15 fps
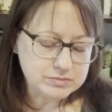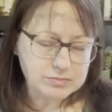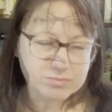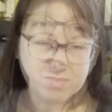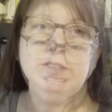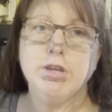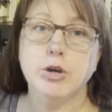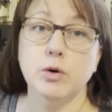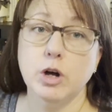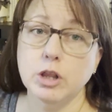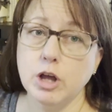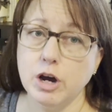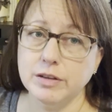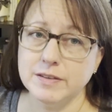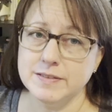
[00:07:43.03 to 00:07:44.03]
So
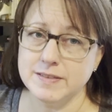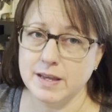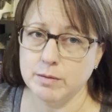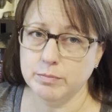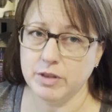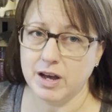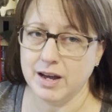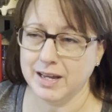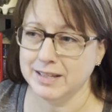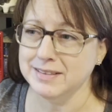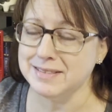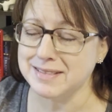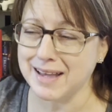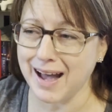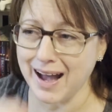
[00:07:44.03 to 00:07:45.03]
along the same
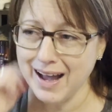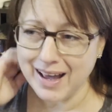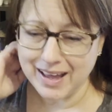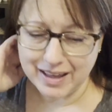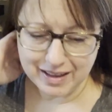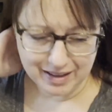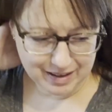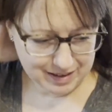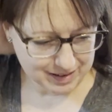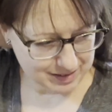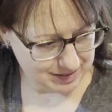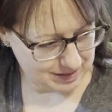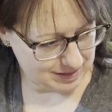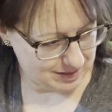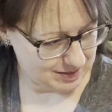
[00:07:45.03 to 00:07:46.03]
lines,
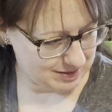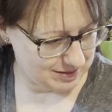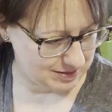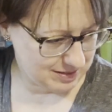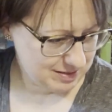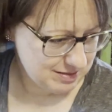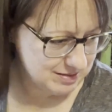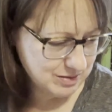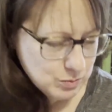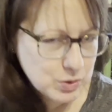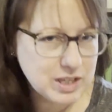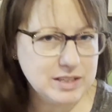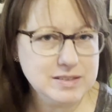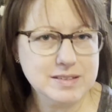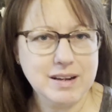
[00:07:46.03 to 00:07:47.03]

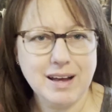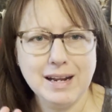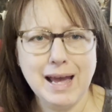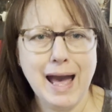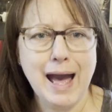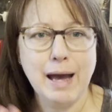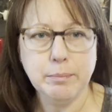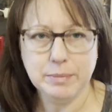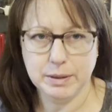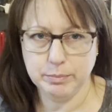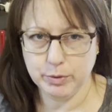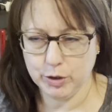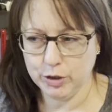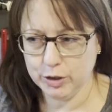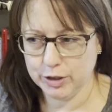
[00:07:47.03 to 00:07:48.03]
well, it's not a happy
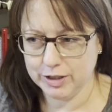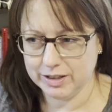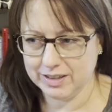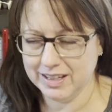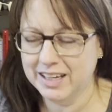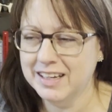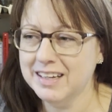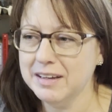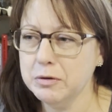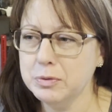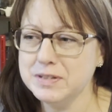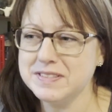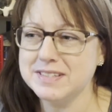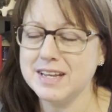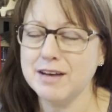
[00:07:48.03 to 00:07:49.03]
book. It
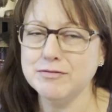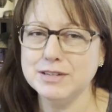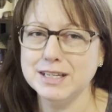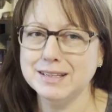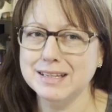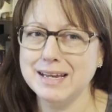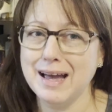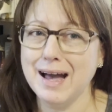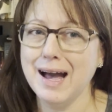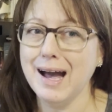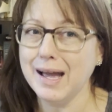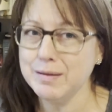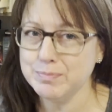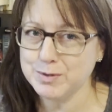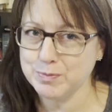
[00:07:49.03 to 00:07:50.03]
was definitely a
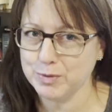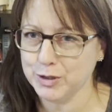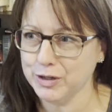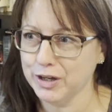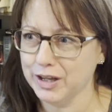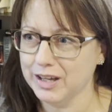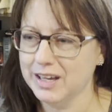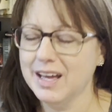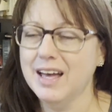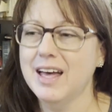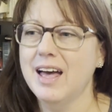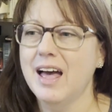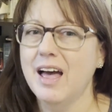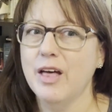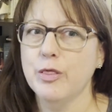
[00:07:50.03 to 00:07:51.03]
hyped book
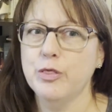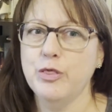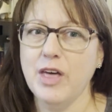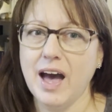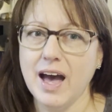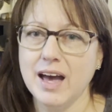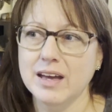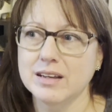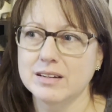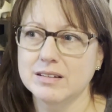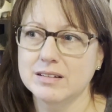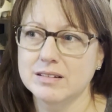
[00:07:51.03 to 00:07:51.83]
that